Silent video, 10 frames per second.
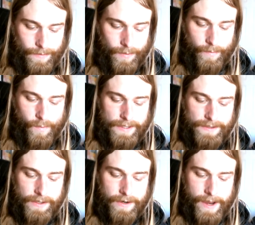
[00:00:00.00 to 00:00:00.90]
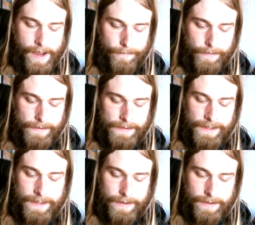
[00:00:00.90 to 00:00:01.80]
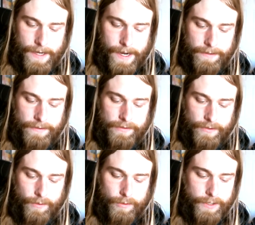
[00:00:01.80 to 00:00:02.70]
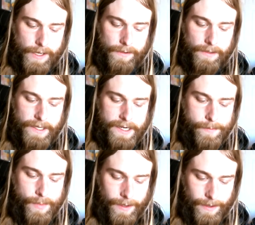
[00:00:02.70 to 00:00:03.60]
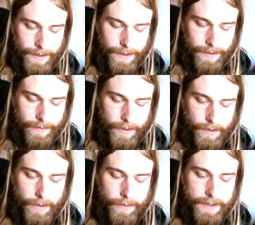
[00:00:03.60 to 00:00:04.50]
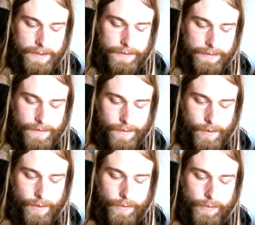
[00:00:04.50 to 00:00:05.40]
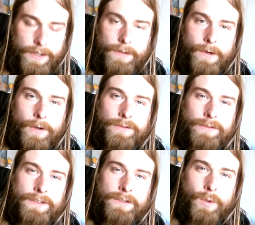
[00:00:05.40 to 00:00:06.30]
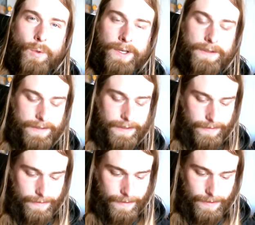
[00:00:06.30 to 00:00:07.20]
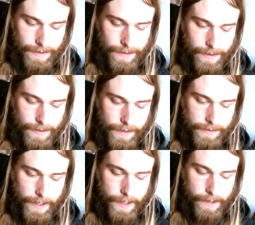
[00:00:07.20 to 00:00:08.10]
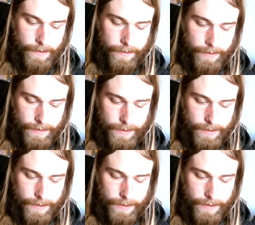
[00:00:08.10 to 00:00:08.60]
When once our heavenly guided soul shall climb, then all this earthly grossness quit, attired